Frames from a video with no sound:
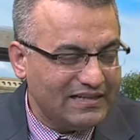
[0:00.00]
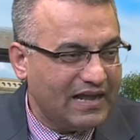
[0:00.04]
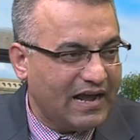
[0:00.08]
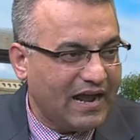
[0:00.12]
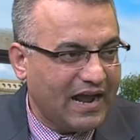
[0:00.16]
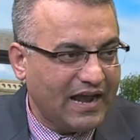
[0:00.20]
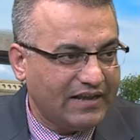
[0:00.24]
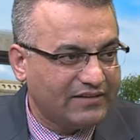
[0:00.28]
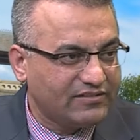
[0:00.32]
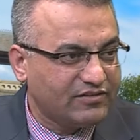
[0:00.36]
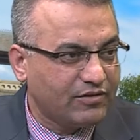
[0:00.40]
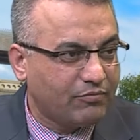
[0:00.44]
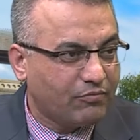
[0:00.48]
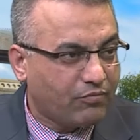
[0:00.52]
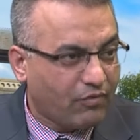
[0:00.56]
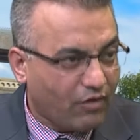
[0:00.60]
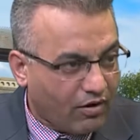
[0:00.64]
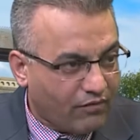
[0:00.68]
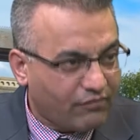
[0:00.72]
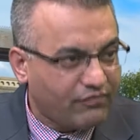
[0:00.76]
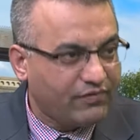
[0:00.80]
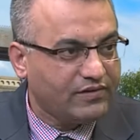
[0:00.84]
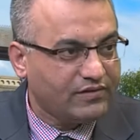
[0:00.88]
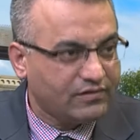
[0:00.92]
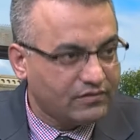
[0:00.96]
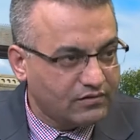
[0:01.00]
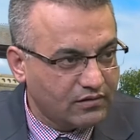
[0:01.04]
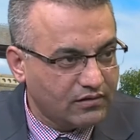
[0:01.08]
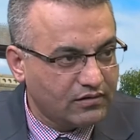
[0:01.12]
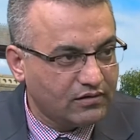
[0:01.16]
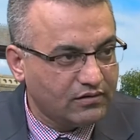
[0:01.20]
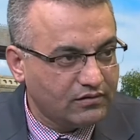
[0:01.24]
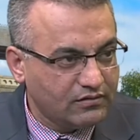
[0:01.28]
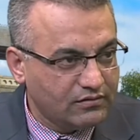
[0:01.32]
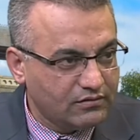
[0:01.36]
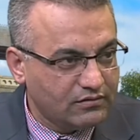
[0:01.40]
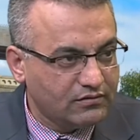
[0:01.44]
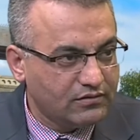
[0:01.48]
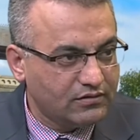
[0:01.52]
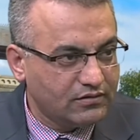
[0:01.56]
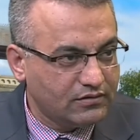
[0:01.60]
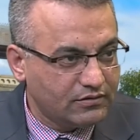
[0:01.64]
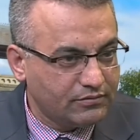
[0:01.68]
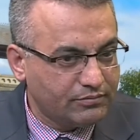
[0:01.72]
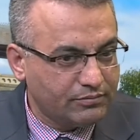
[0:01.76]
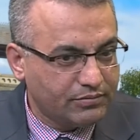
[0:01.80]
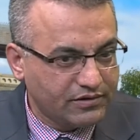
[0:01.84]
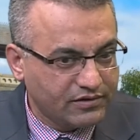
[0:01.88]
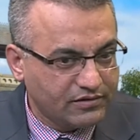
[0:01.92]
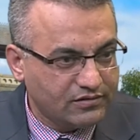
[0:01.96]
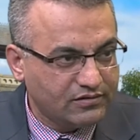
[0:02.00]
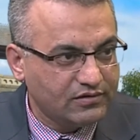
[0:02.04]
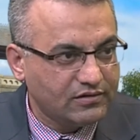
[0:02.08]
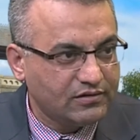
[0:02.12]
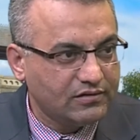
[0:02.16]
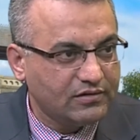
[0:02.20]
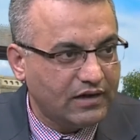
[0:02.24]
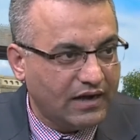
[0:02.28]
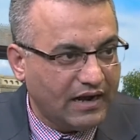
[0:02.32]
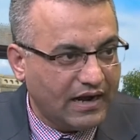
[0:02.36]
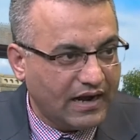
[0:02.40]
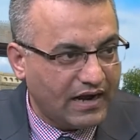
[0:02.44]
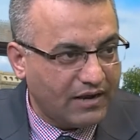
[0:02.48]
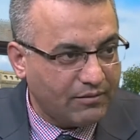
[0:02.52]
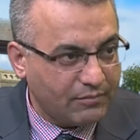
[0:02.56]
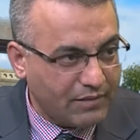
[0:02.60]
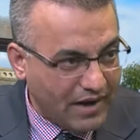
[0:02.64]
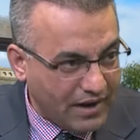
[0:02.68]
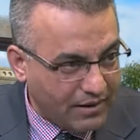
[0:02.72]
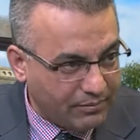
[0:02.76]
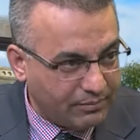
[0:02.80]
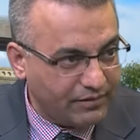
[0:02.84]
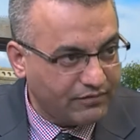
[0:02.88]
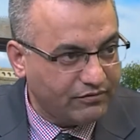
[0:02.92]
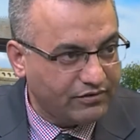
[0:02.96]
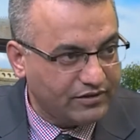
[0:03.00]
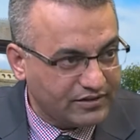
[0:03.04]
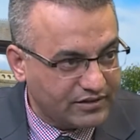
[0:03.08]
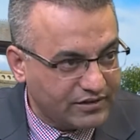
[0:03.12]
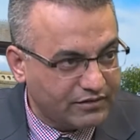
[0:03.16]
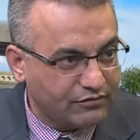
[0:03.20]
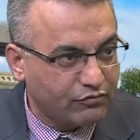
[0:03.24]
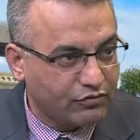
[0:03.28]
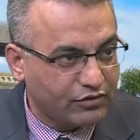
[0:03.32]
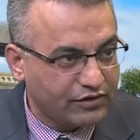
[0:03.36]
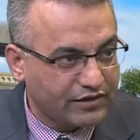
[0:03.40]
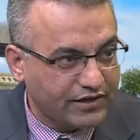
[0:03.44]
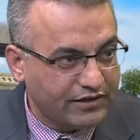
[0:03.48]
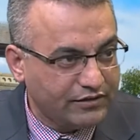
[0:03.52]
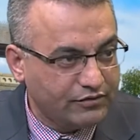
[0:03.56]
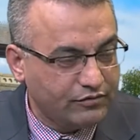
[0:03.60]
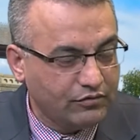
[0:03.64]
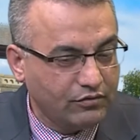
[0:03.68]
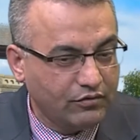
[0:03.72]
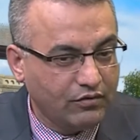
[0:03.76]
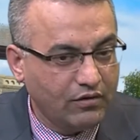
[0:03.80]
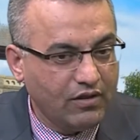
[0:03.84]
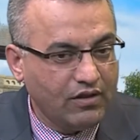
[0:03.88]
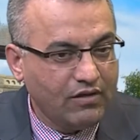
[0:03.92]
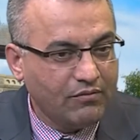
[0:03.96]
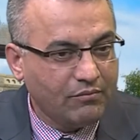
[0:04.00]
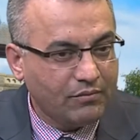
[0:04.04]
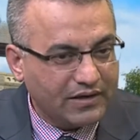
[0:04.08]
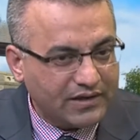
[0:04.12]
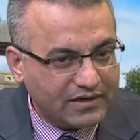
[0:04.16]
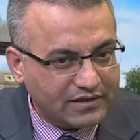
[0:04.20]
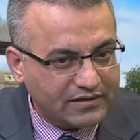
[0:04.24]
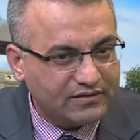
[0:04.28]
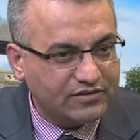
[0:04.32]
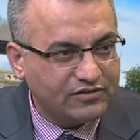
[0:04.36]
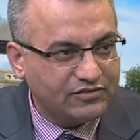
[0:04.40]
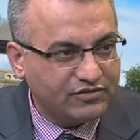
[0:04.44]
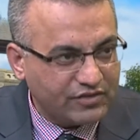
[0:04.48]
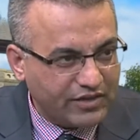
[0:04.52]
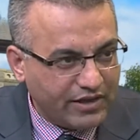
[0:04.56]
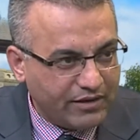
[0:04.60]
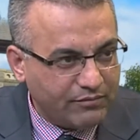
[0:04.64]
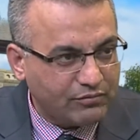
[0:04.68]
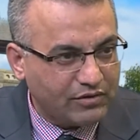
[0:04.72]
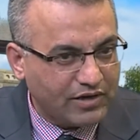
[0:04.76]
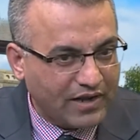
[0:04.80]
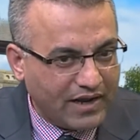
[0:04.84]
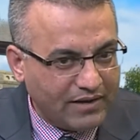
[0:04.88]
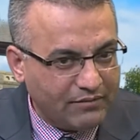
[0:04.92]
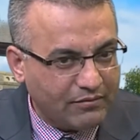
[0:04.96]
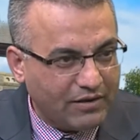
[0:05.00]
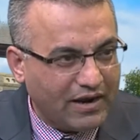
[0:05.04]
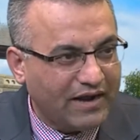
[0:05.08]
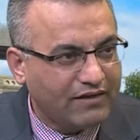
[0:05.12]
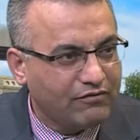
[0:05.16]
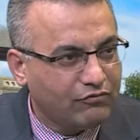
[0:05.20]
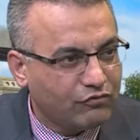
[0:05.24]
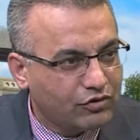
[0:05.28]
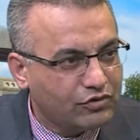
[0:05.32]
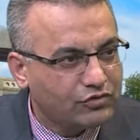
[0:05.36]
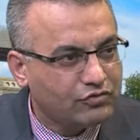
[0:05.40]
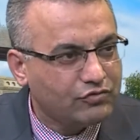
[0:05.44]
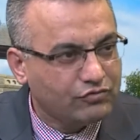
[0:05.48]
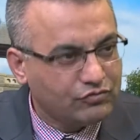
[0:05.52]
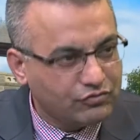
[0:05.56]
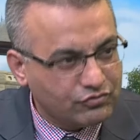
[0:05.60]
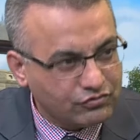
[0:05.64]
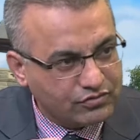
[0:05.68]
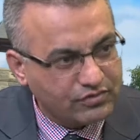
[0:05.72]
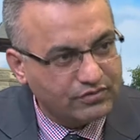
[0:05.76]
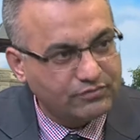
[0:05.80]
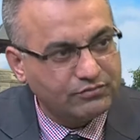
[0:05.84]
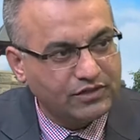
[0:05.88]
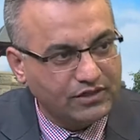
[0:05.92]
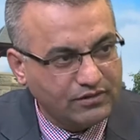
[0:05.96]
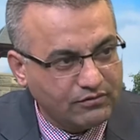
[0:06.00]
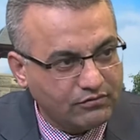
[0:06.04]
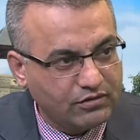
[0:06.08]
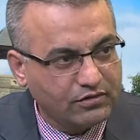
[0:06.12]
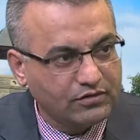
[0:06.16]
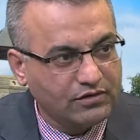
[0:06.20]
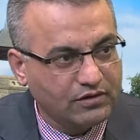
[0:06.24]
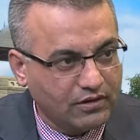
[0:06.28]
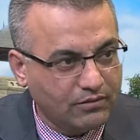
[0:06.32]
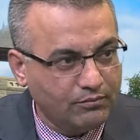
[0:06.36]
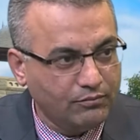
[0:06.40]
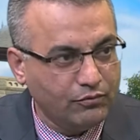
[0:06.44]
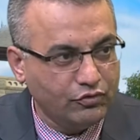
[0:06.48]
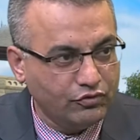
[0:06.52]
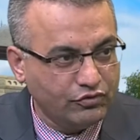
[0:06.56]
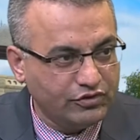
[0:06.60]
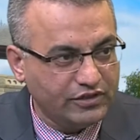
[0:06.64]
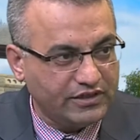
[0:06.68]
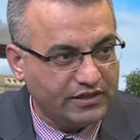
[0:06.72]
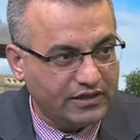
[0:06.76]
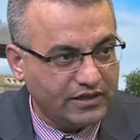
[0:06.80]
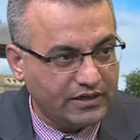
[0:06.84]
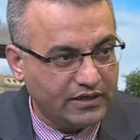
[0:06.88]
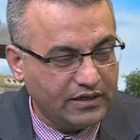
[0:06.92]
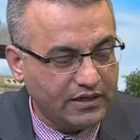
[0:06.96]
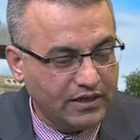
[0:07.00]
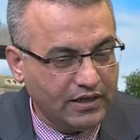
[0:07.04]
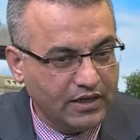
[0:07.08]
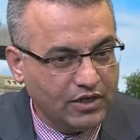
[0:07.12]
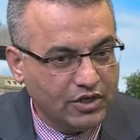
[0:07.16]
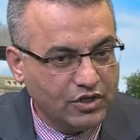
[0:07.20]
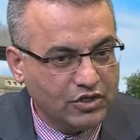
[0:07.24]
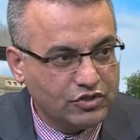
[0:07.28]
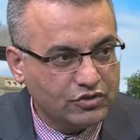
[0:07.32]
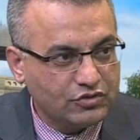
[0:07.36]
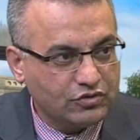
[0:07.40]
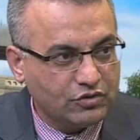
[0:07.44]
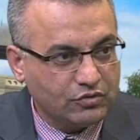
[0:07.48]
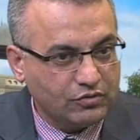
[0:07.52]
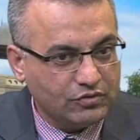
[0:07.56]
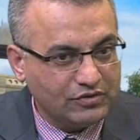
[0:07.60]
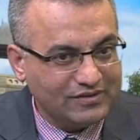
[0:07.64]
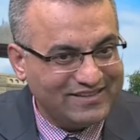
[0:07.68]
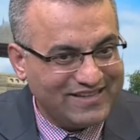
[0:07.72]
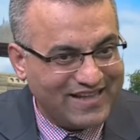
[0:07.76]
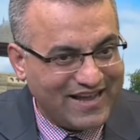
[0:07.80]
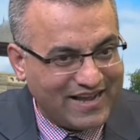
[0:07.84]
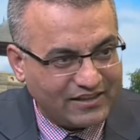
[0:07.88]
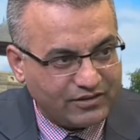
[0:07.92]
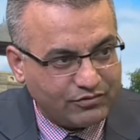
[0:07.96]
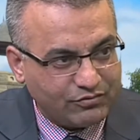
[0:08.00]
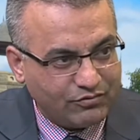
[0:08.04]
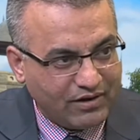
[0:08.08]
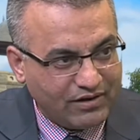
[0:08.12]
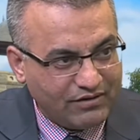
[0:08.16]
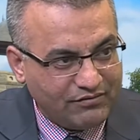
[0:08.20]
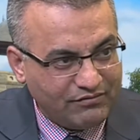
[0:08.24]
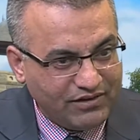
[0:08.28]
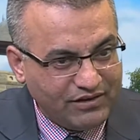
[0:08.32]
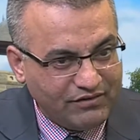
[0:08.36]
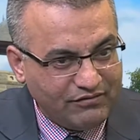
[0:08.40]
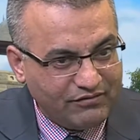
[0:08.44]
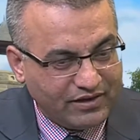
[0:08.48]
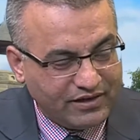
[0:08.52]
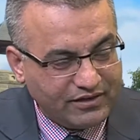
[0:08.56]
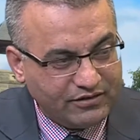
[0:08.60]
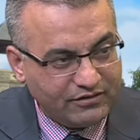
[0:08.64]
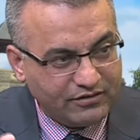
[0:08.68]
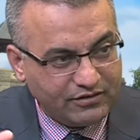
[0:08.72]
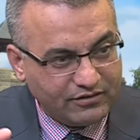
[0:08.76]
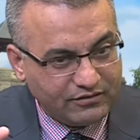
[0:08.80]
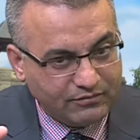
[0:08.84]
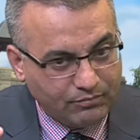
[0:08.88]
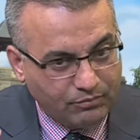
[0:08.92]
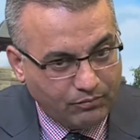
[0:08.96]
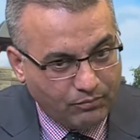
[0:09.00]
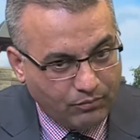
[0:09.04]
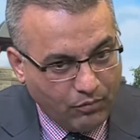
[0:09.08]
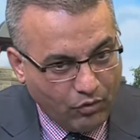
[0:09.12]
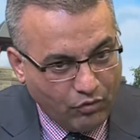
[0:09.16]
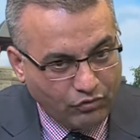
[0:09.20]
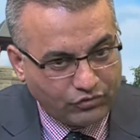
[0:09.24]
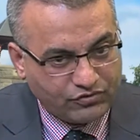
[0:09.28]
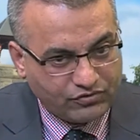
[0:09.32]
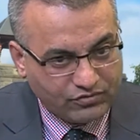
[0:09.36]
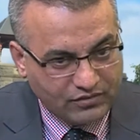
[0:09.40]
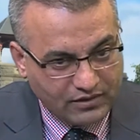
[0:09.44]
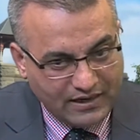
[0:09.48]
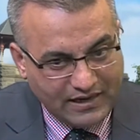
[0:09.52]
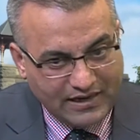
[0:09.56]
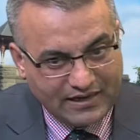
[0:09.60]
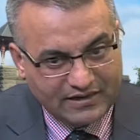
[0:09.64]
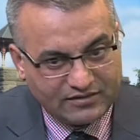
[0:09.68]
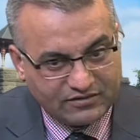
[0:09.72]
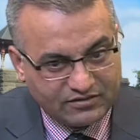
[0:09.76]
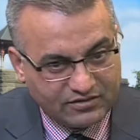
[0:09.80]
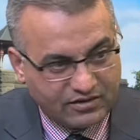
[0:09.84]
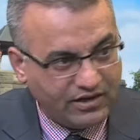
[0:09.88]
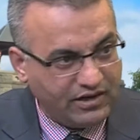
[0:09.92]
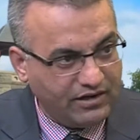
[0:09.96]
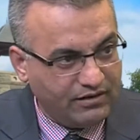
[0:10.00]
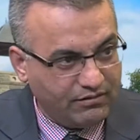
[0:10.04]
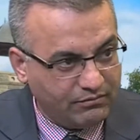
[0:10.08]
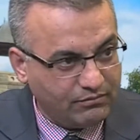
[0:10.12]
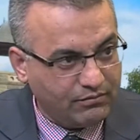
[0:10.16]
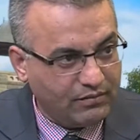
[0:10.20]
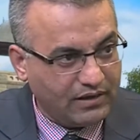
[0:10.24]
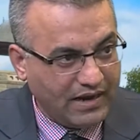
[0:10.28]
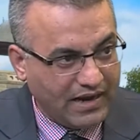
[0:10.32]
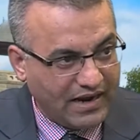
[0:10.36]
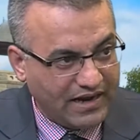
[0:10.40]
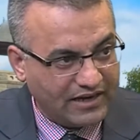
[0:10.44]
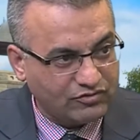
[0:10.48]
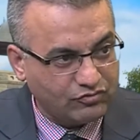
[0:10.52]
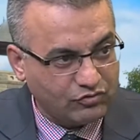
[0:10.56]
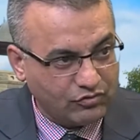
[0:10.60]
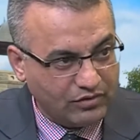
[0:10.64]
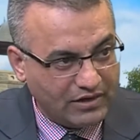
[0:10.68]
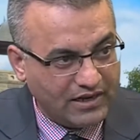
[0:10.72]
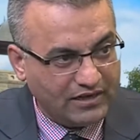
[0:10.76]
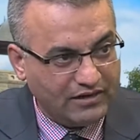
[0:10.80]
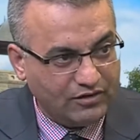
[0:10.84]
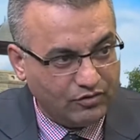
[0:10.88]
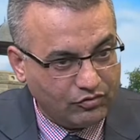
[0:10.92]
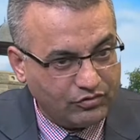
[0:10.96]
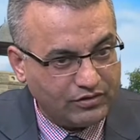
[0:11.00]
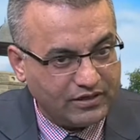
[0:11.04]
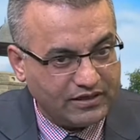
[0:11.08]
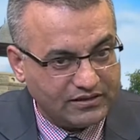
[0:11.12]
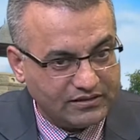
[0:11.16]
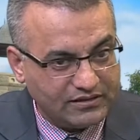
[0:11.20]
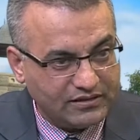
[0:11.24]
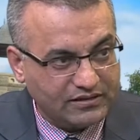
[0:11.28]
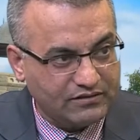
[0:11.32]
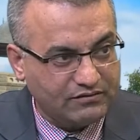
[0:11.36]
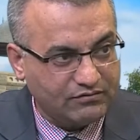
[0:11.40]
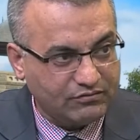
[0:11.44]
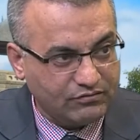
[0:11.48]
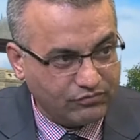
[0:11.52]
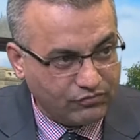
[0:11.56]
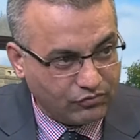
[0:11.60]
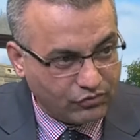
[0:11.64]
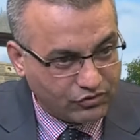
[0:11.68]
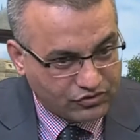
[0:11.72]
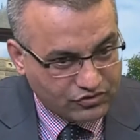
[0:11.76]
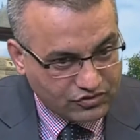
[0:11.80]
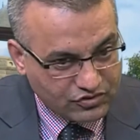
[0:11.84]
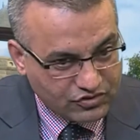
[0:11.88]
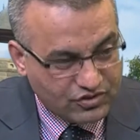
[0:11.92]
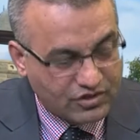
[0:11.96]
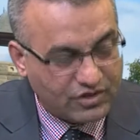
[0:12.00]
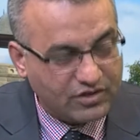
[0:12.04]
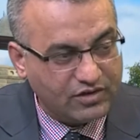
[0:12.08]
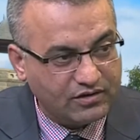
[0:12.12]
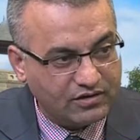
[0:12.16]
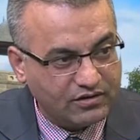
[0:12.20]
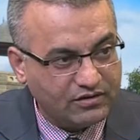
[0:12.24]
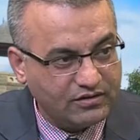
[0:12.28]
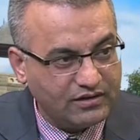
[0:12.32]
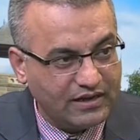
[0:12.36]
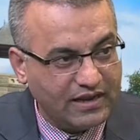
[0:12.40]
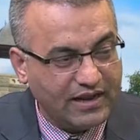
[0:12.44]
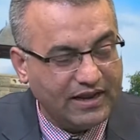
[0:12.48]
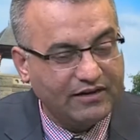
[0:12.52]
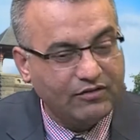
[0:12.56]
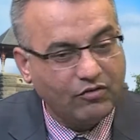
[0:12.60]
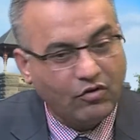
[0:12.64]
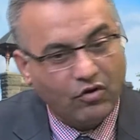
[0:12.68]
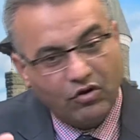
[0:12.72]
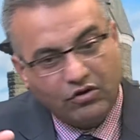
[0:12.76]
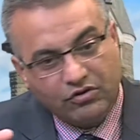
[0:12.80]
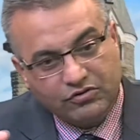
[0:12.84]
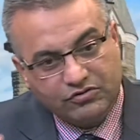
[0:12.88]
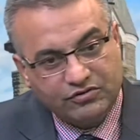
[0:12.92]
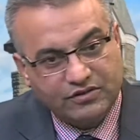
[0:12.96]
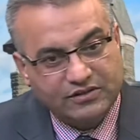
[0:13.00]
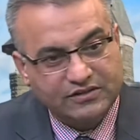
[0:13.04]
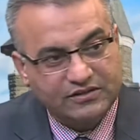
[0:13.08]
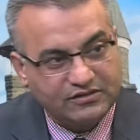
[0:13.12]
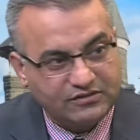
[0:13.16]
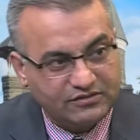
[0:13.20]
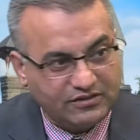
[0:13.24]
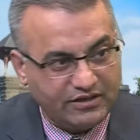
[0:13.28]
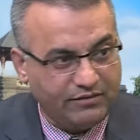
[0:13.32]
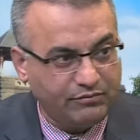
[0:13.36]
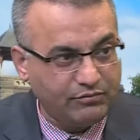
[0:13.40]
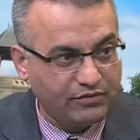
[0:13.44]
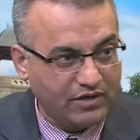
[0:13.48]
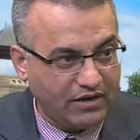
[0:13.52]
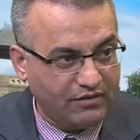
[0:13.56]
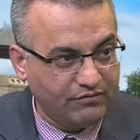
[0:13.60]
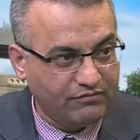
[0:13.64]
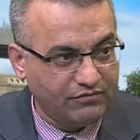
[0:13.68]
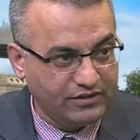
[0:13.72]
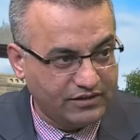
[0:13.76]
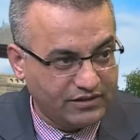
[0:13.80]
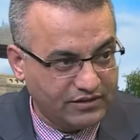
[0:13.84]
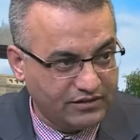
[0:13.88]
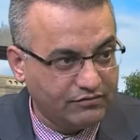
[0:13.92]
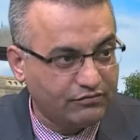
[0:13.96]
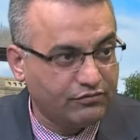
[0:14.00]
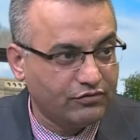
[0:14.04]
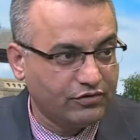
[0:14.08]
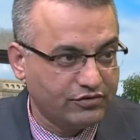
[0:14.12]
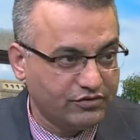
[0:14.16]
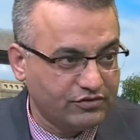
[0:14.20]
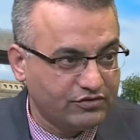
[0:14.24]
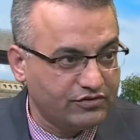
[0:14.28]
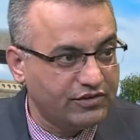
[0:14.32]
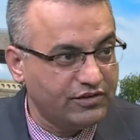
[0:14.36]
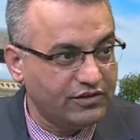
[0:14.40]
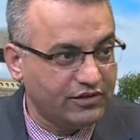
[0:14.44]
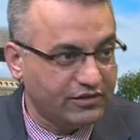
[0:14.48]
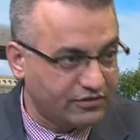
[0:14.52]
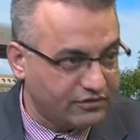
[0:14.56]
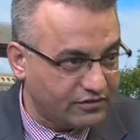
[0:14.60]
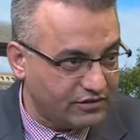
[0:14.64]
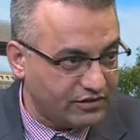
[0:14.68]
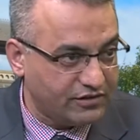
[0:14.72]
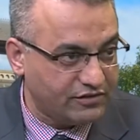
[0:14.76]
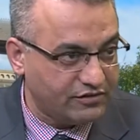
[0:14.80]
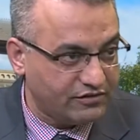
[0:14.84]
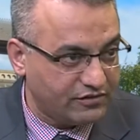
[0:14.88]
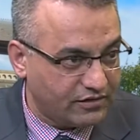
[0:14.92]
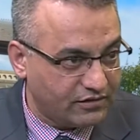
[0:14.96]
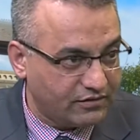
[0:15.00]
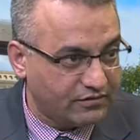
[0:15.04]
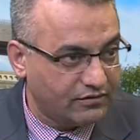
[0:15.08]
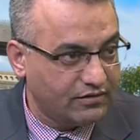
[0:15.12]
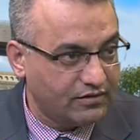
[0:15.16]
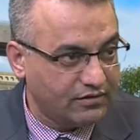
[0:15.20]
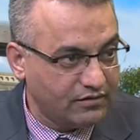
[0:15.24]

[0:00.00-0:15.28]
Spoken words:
as a professional person, I'm happy with that what I do, but at the same time, I want to do something for the community. So that's why we went in both extreme. Actually, I looked at that for the children, and also at the same time we did for the senior citizen.